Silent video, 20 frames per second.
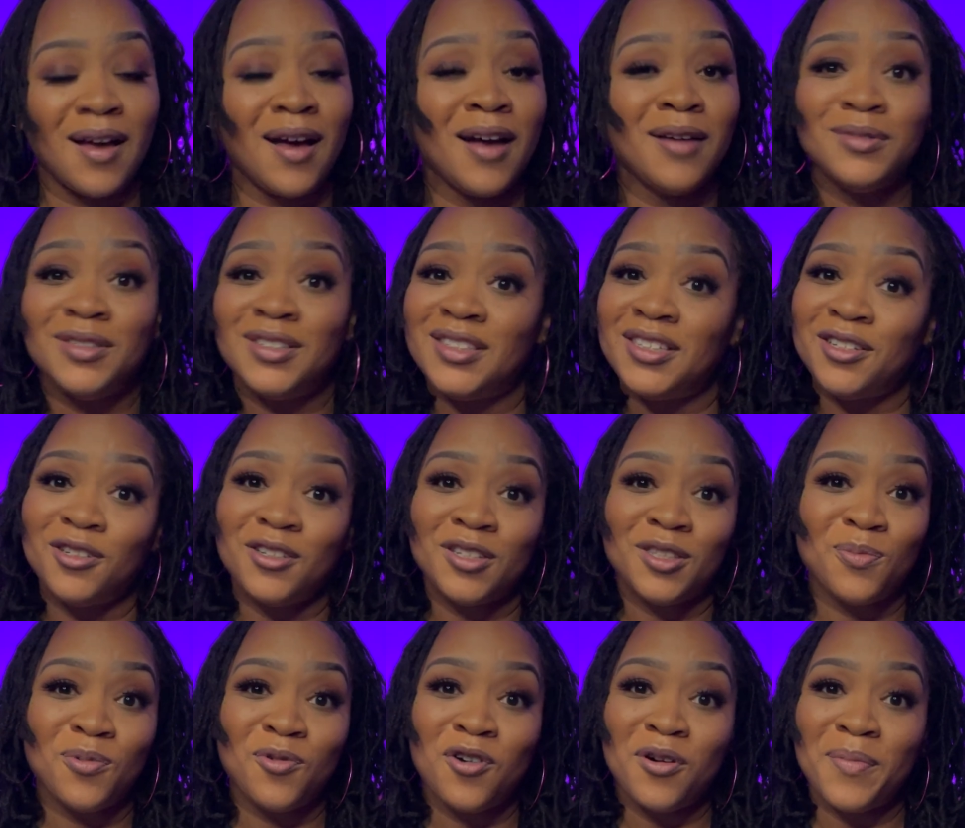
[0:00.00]
I'm just here to
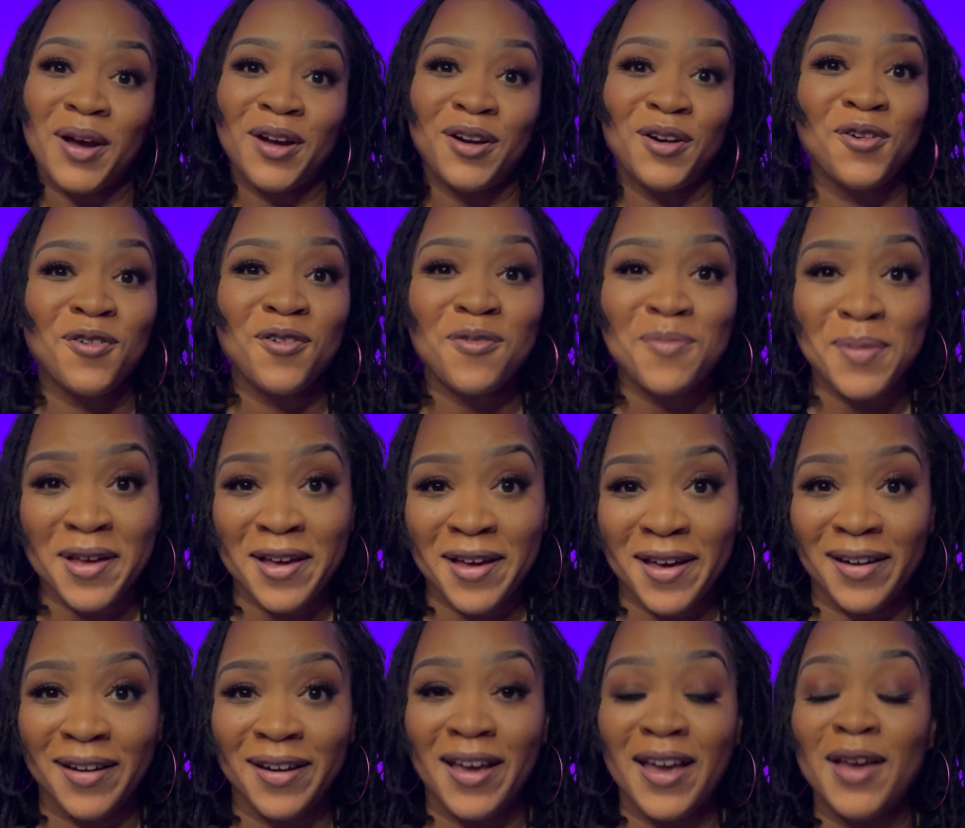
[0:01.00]
support my girl
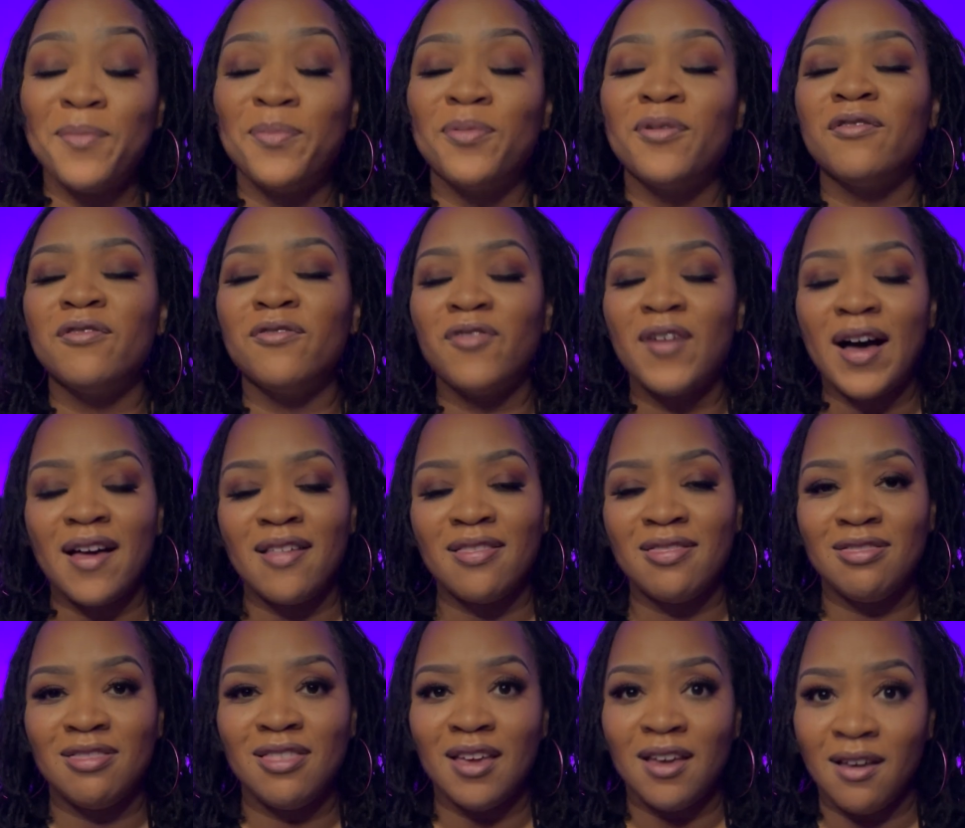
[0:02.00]
band and provide
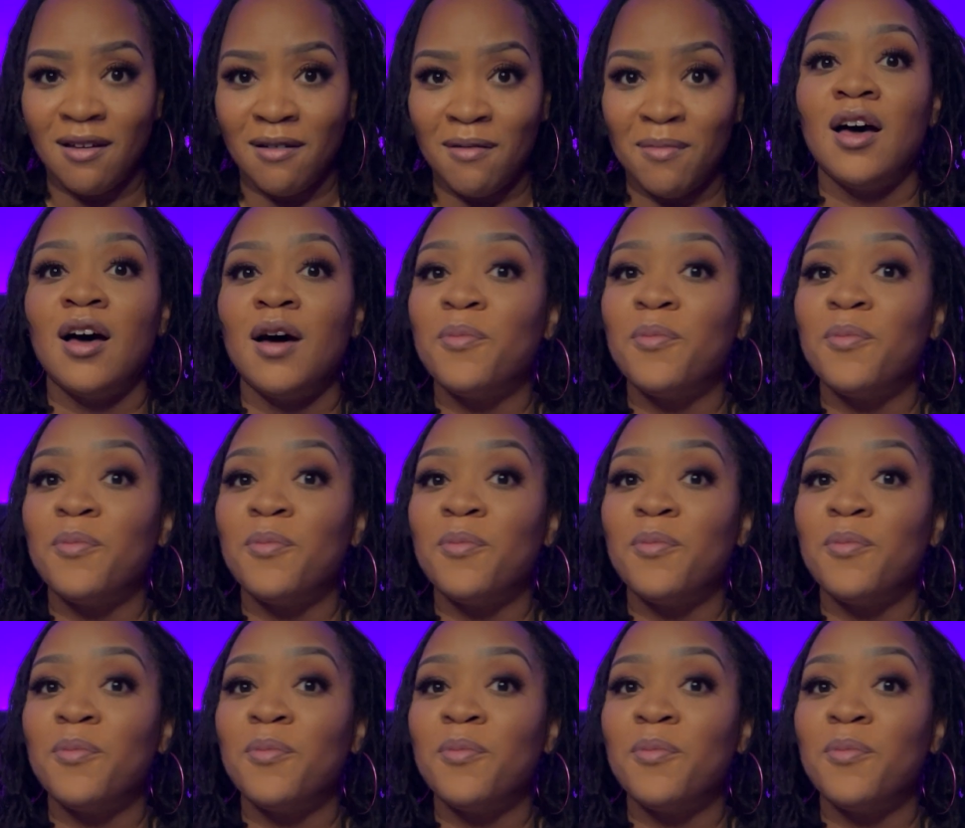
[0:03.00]
them